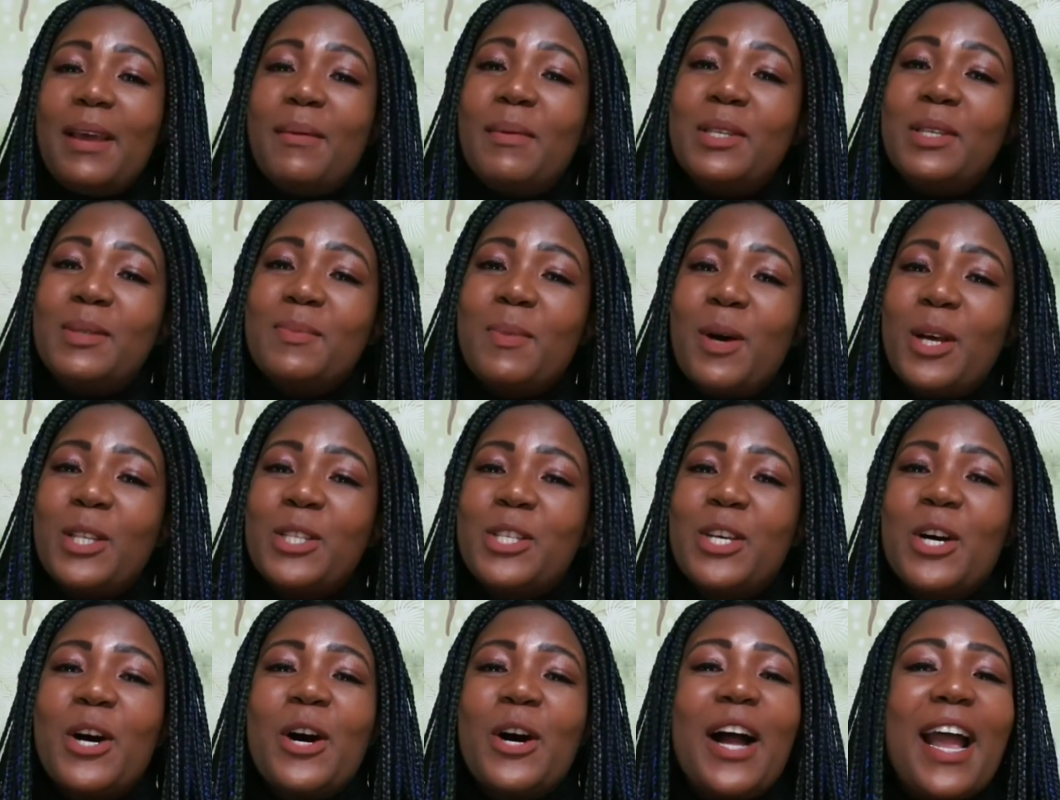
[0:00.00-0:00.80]

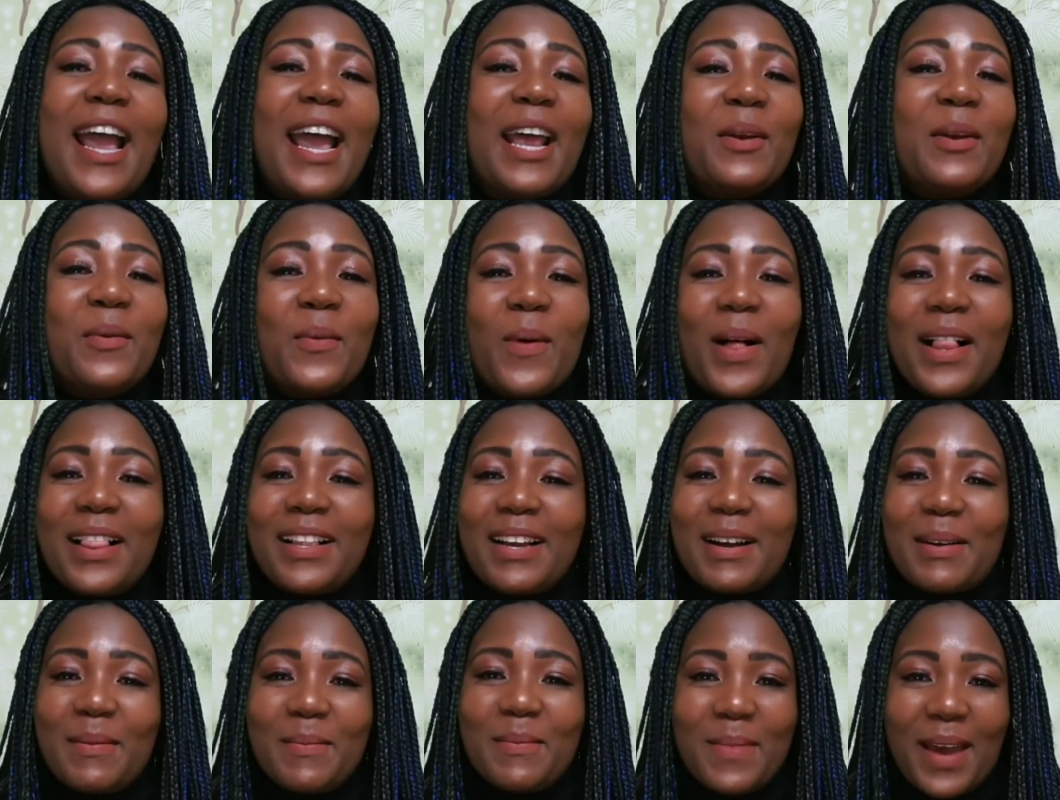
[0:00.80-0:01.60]
Sesotho and
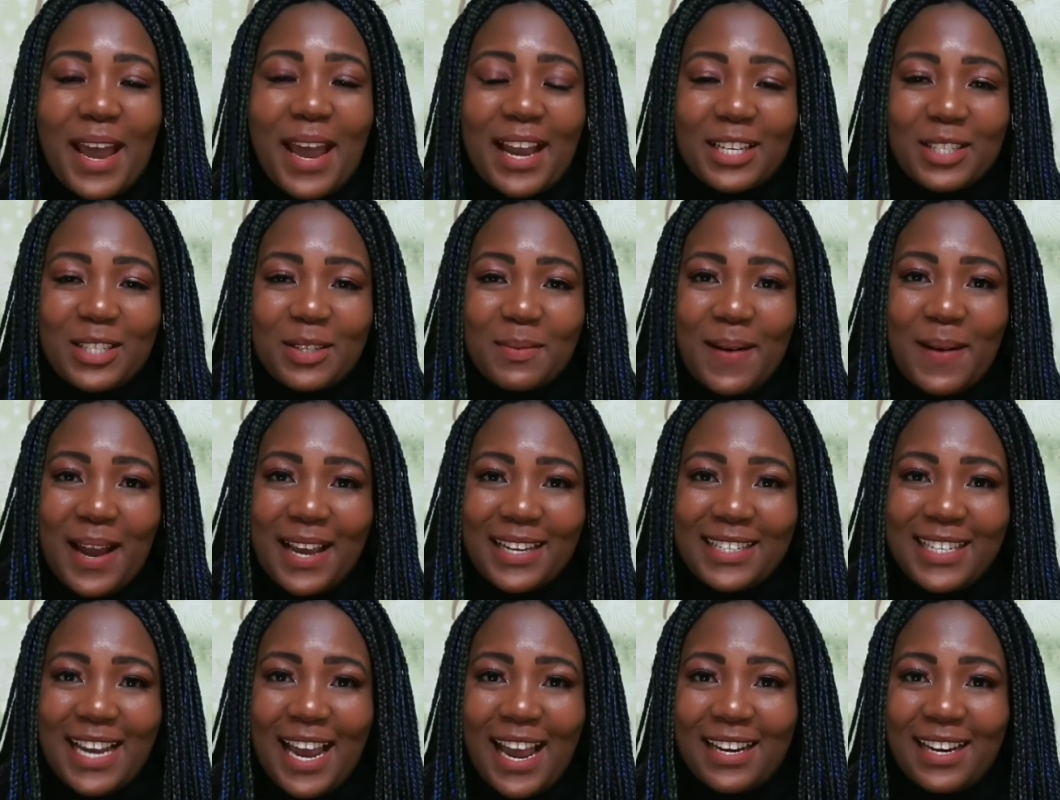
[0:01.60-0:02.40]
welcome back to my
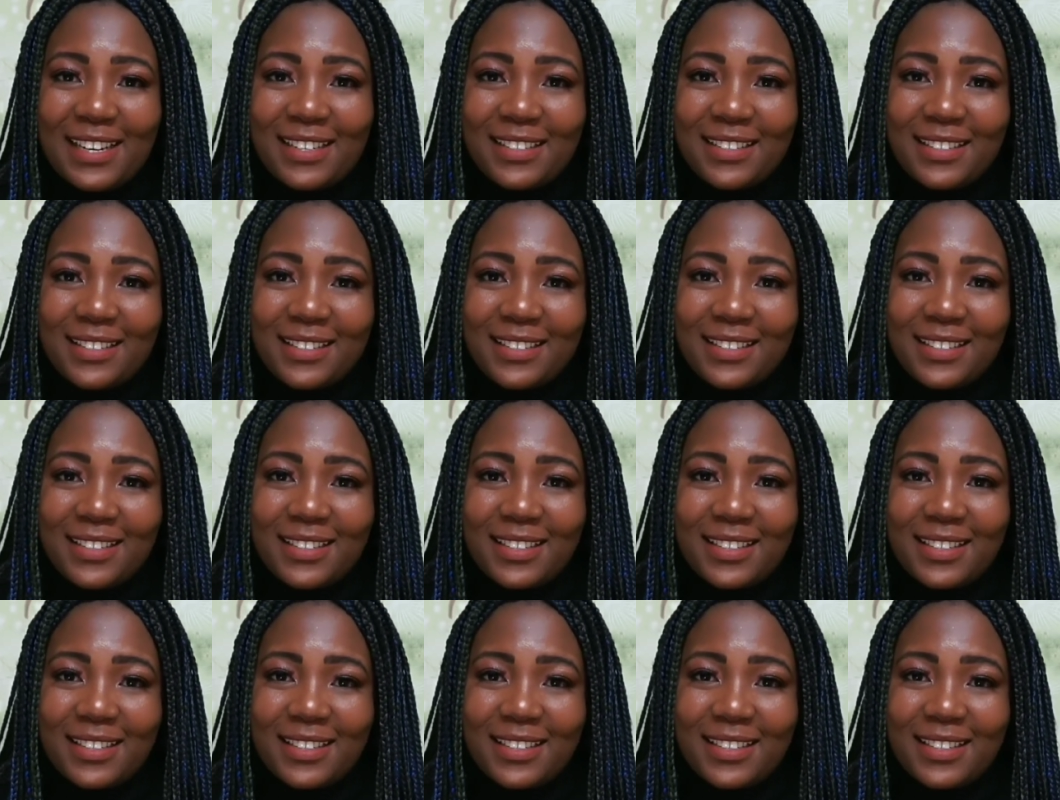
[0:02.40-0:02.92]
channel.